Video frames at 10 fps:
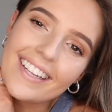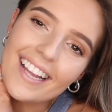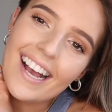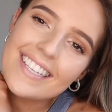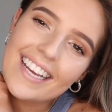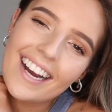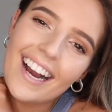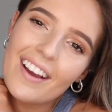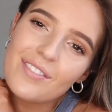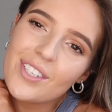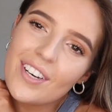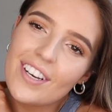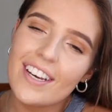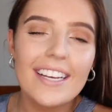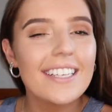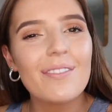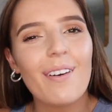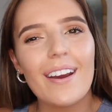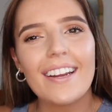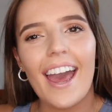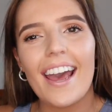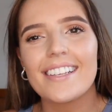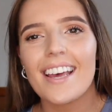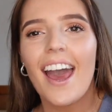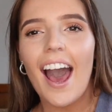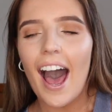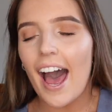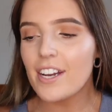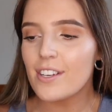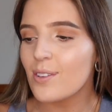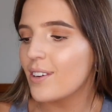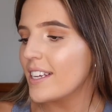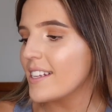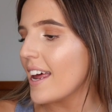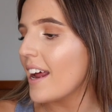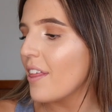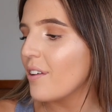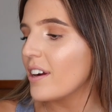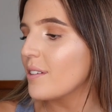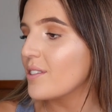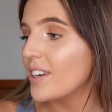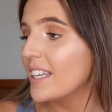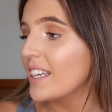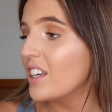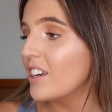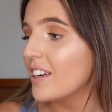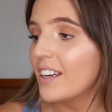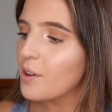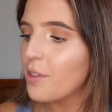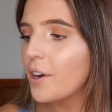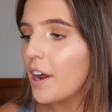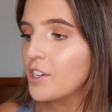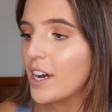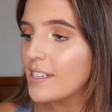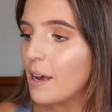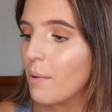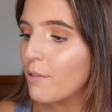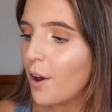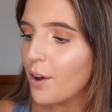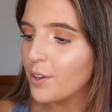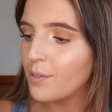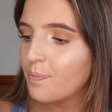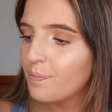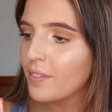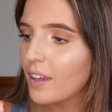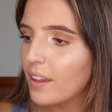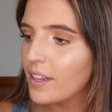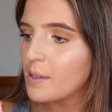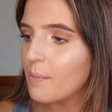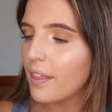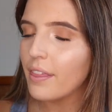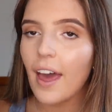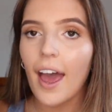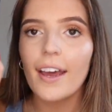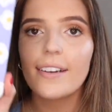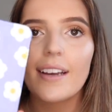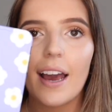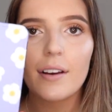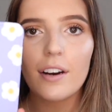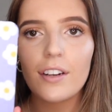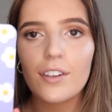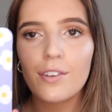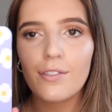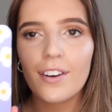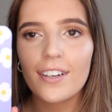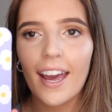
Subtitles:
then the last thing I have to show you is a phone case. I just saw this and I thought it was really cute. So I thought I'd jazz up my phone this month, and I got a new phone